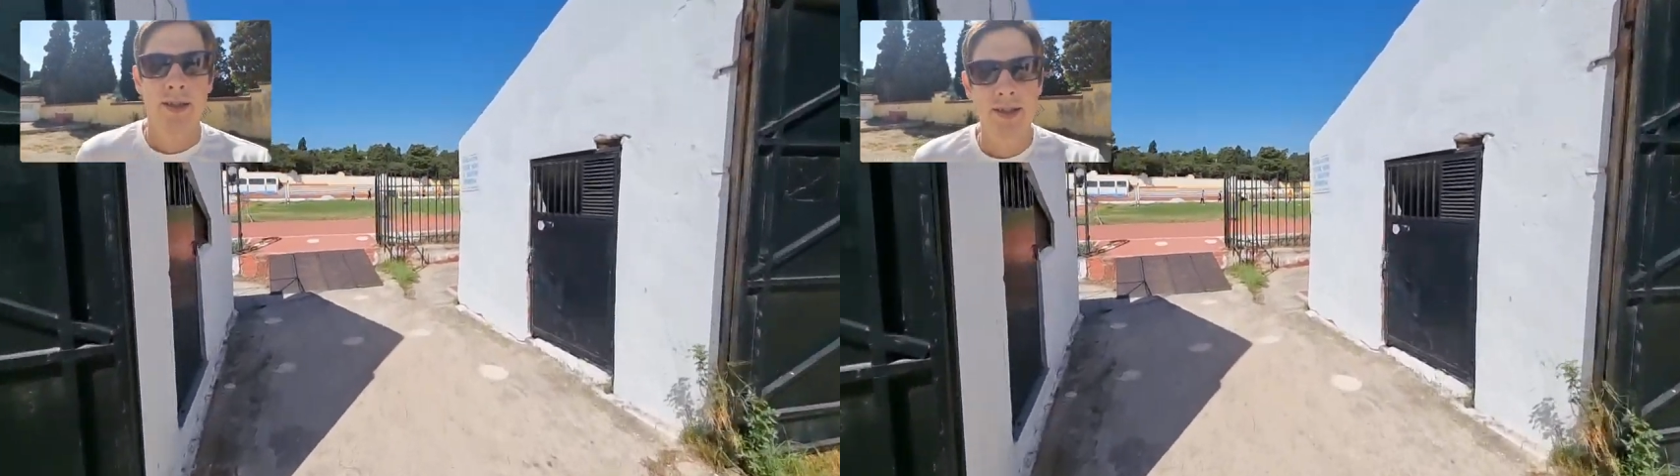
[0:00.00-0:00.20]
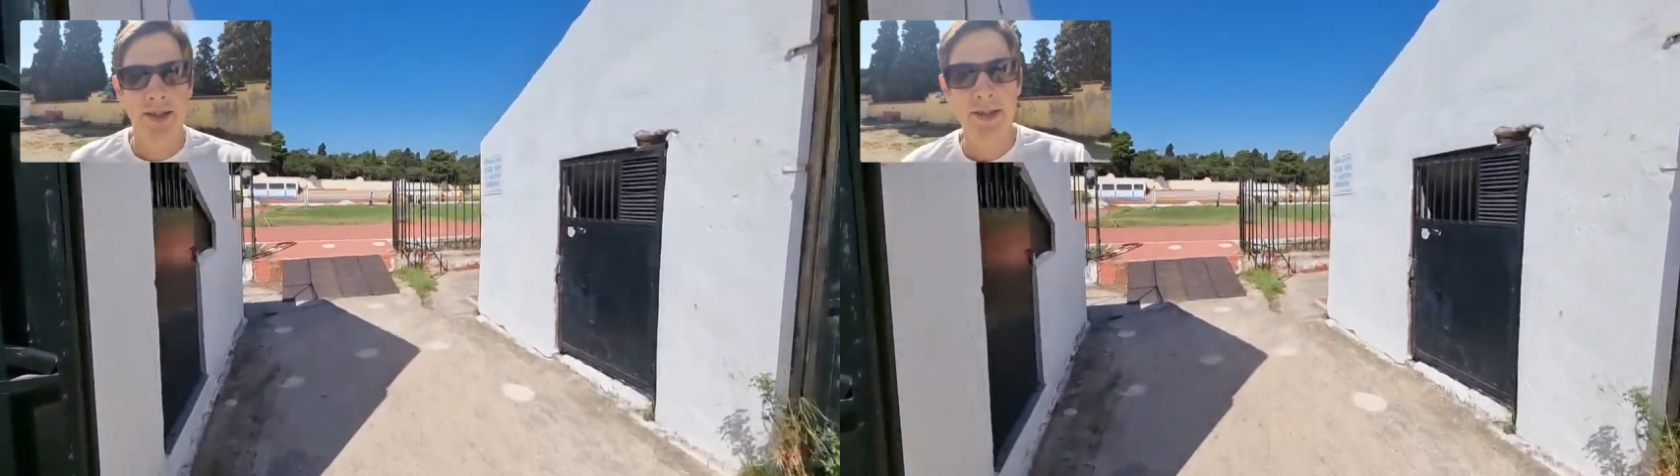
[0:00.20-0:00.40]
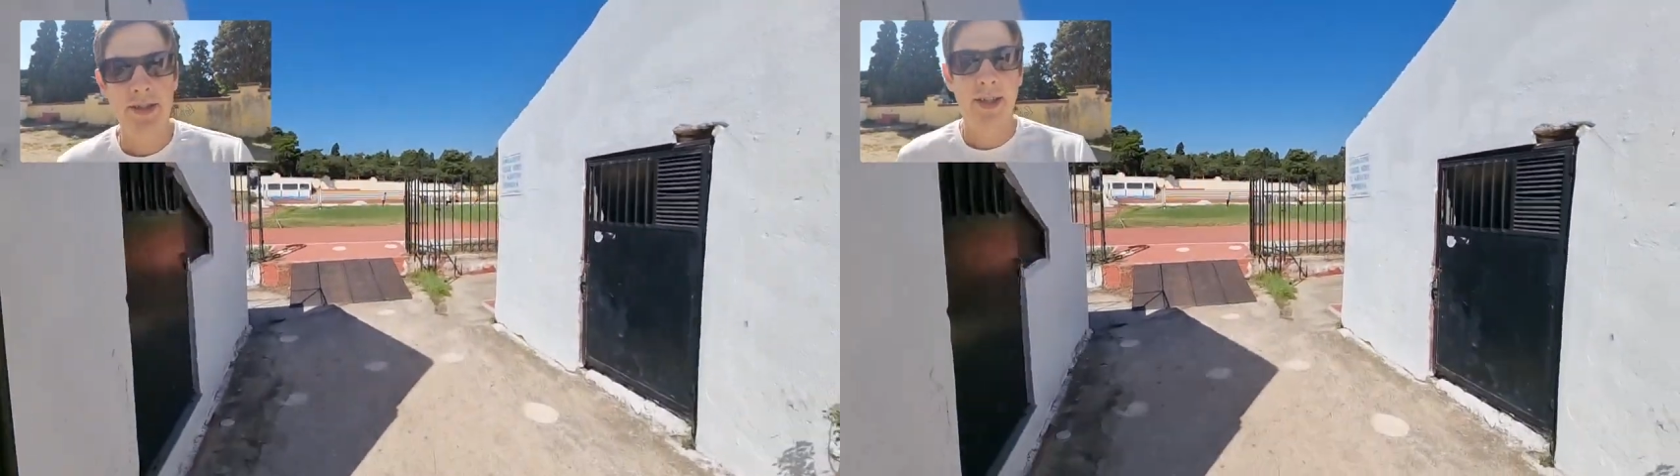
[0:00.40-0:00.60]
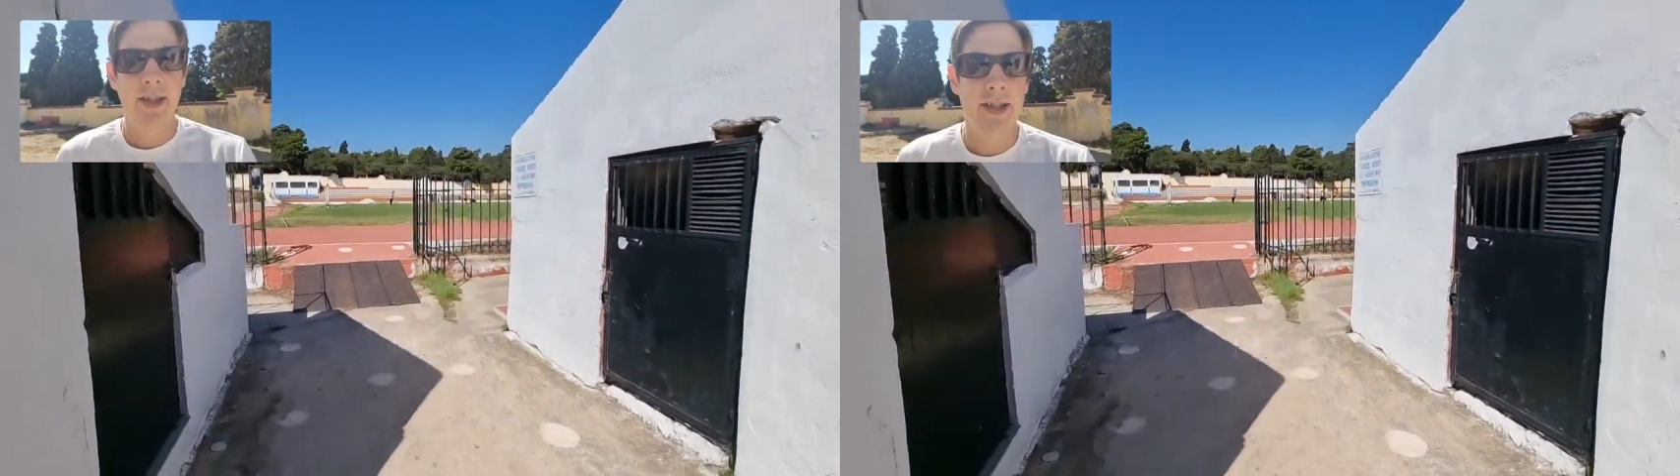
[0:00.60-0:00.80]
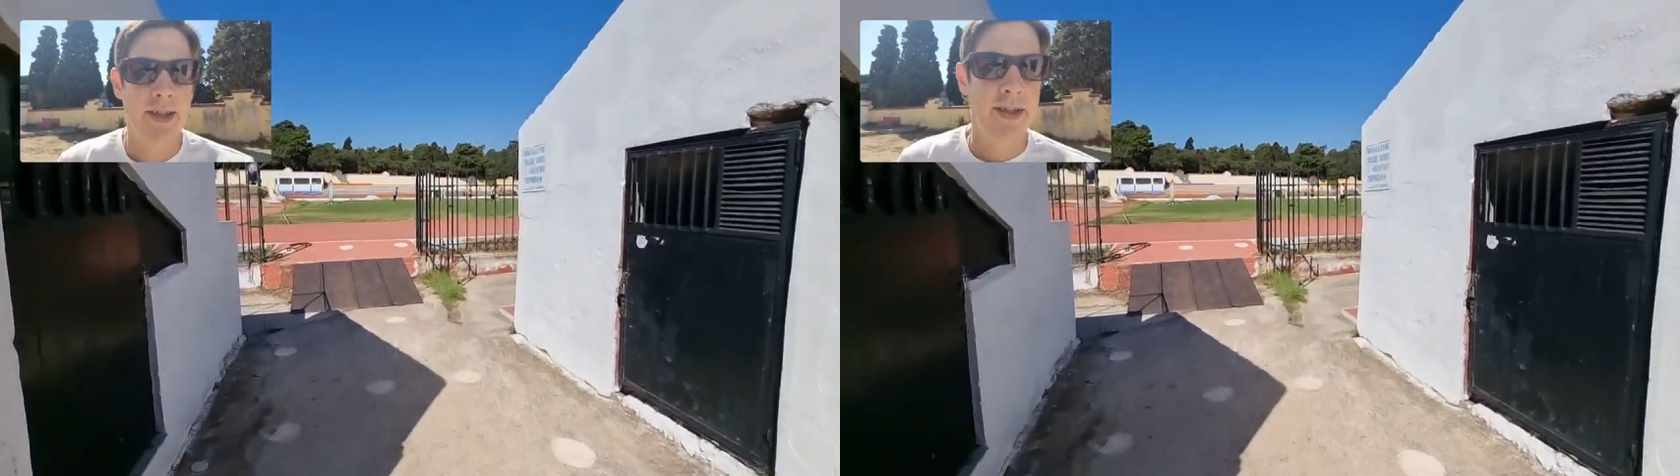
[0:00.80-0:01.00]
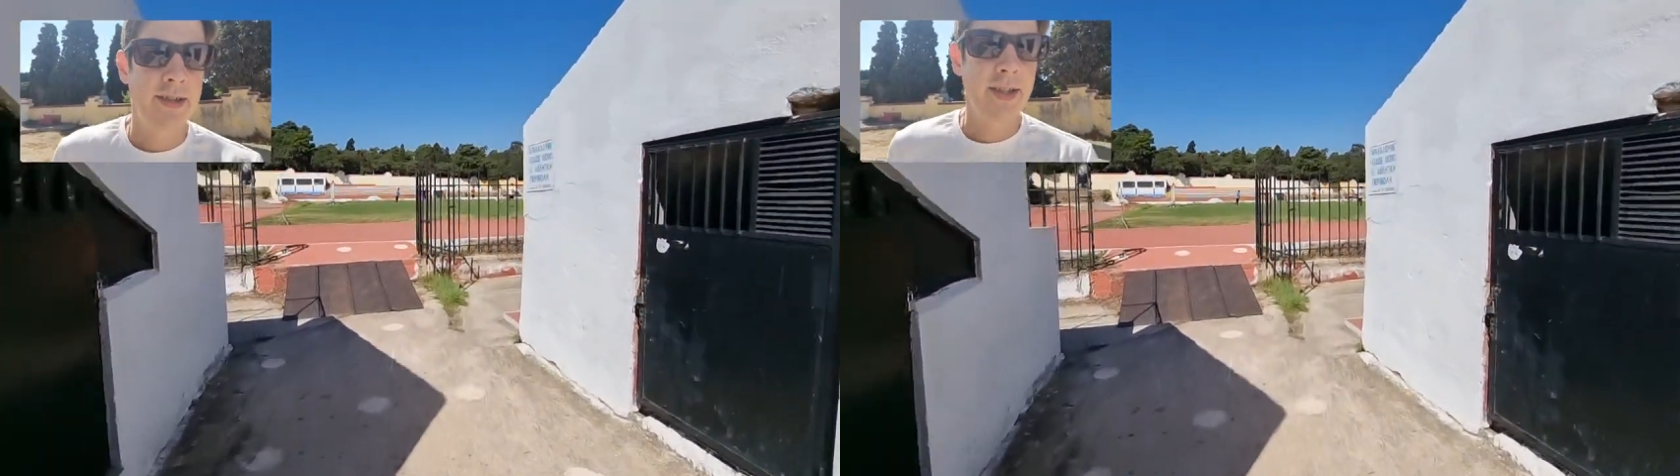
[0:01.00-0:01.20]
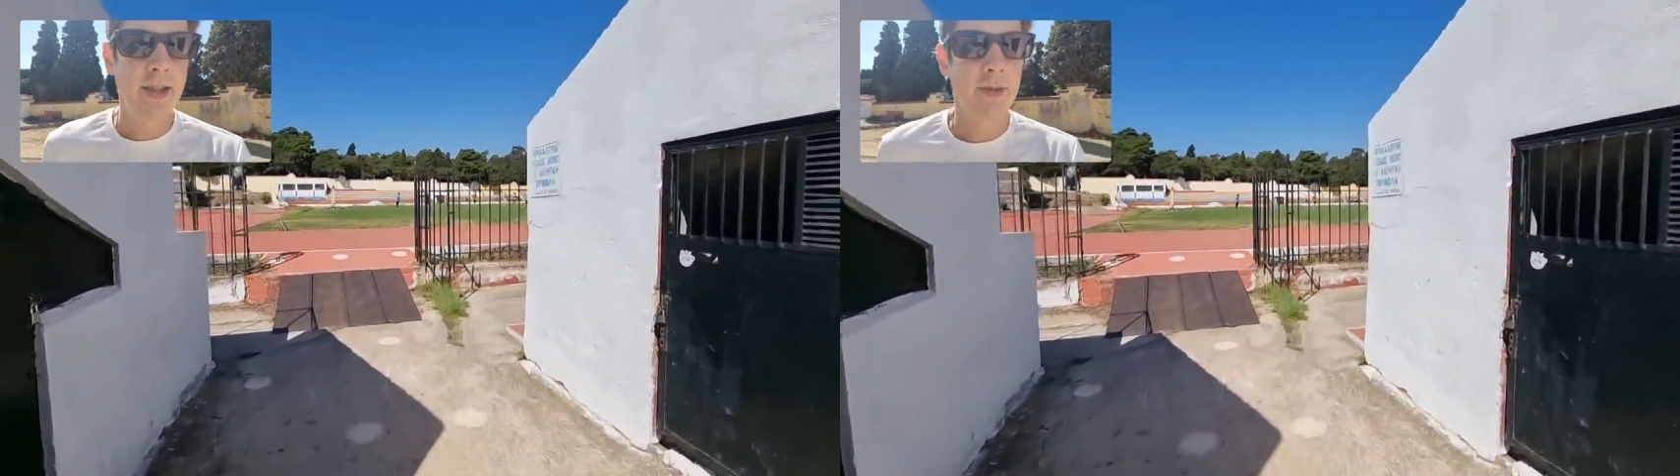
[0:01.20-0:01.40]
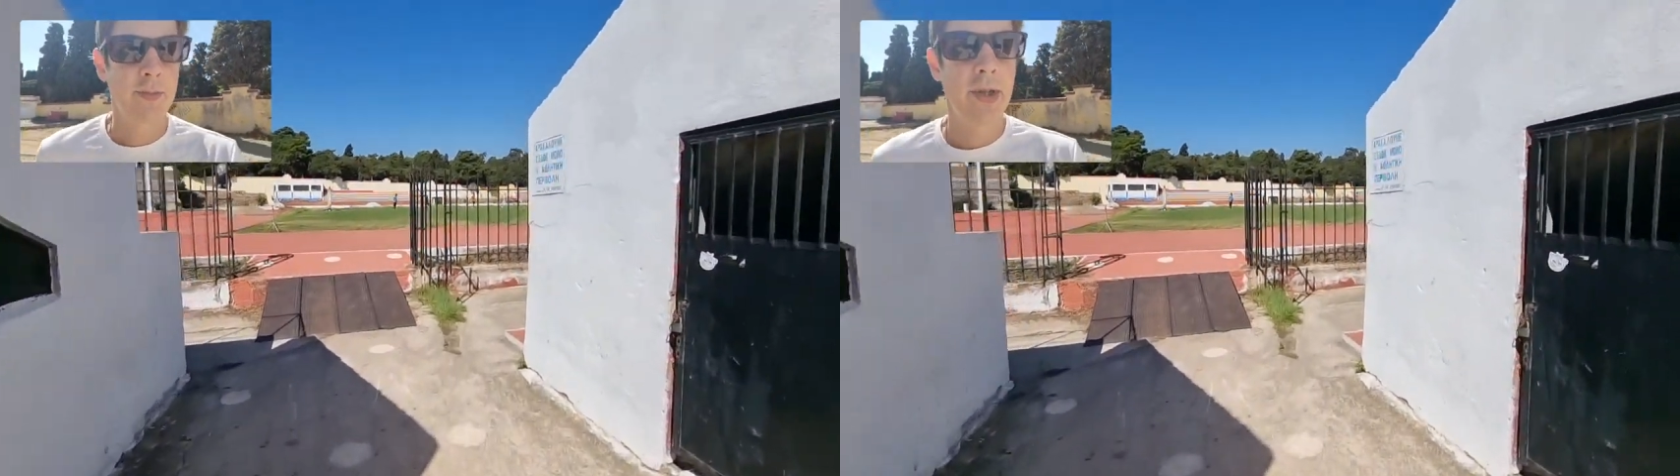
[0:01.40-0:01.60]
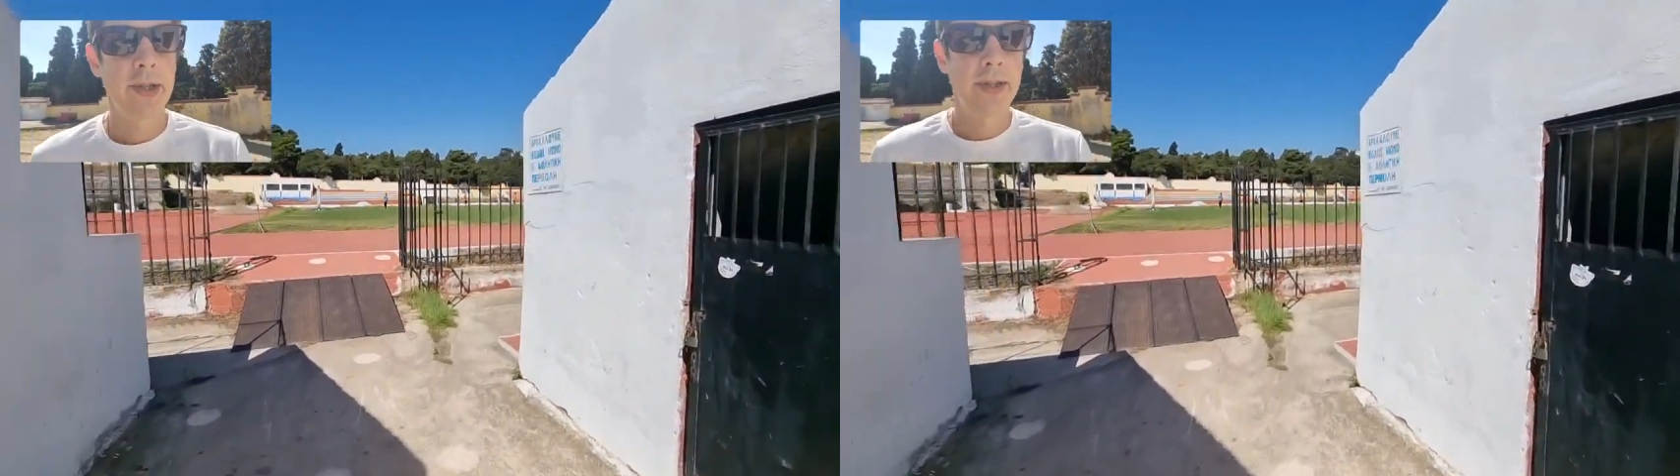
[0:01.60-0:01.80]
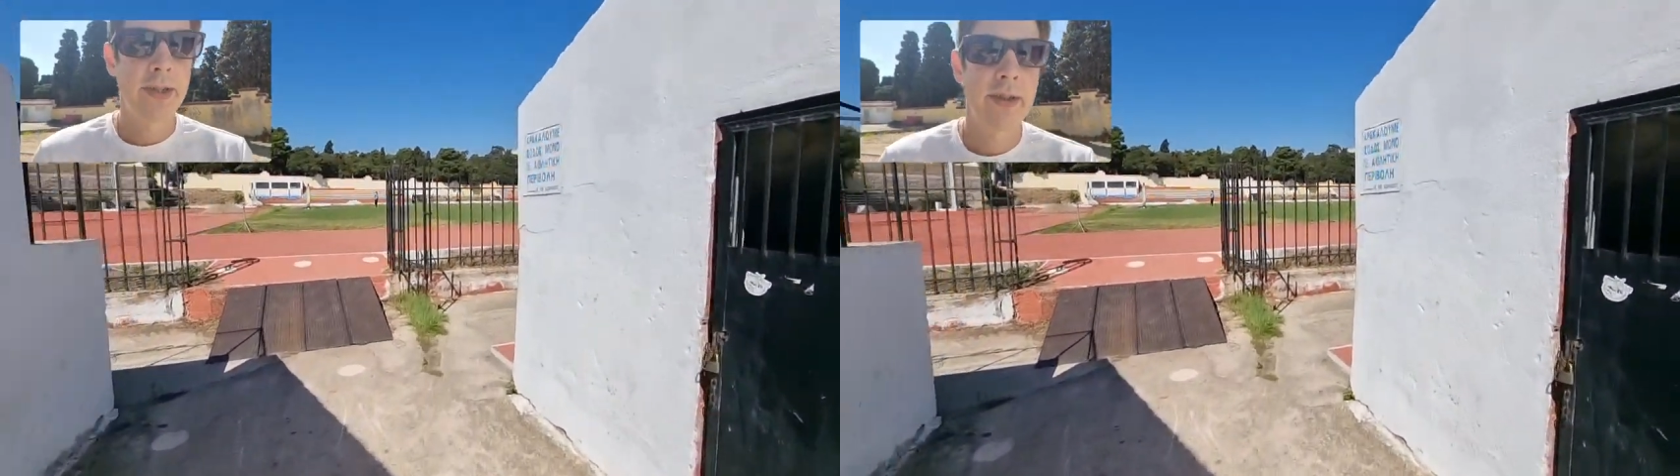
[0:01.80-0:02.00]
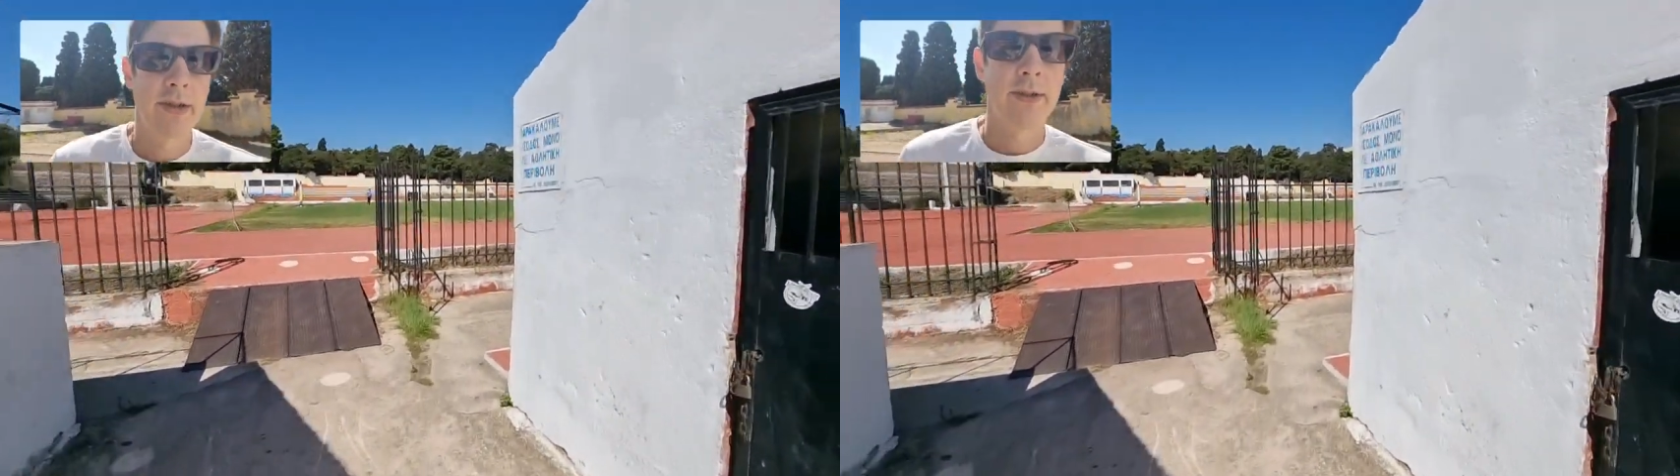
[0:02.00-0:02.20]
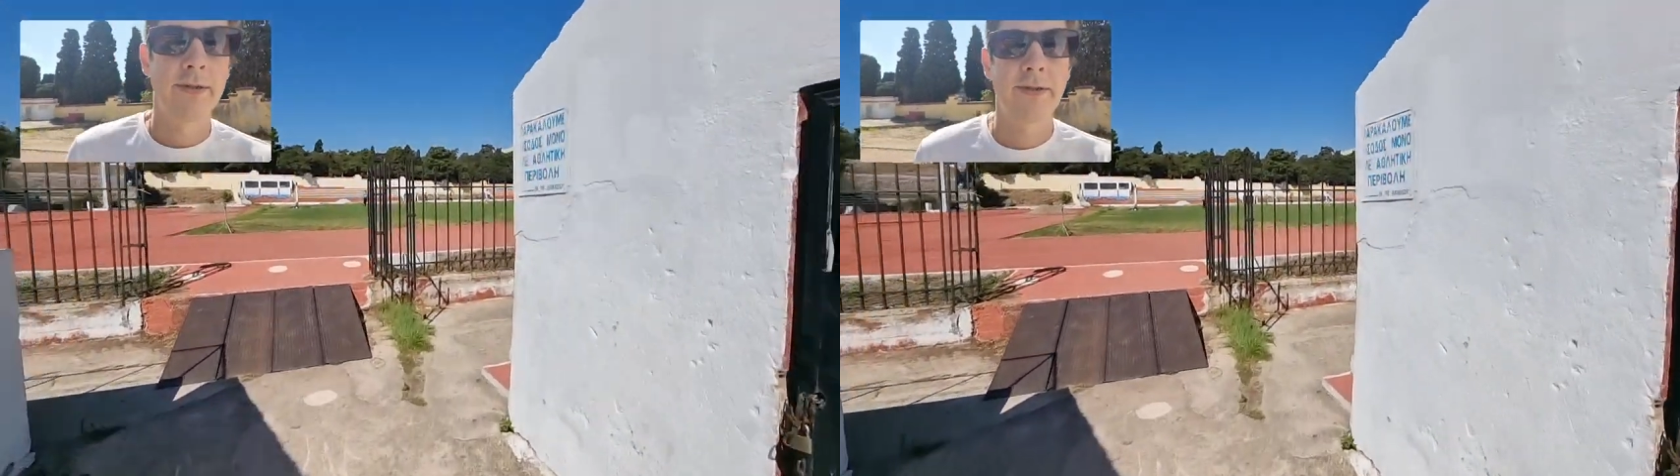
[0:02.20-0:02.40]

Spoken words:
This is the second part of